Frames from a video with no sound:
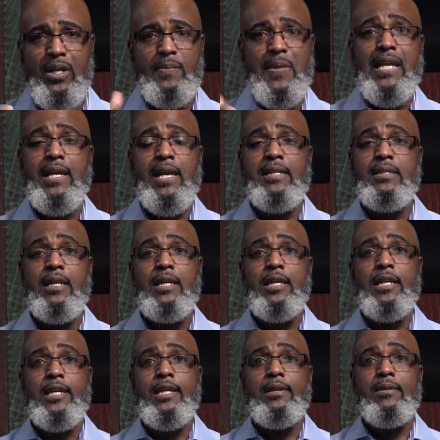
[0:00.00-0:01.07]
That is,
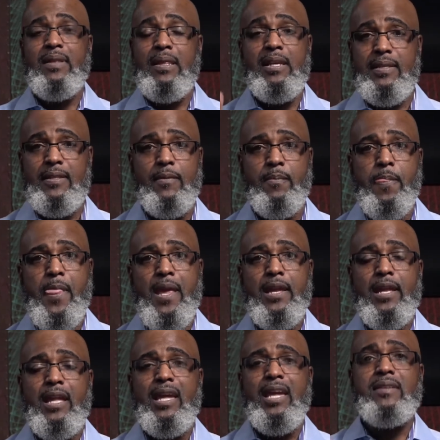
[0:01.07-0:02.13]
listen,
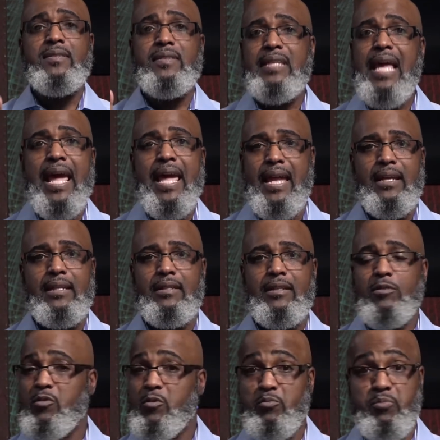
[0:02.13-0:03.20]
he's saying
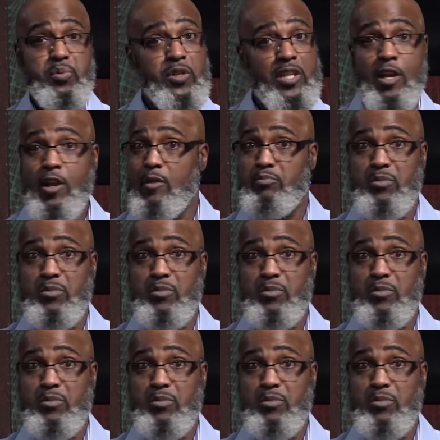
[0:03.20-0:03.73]
clear.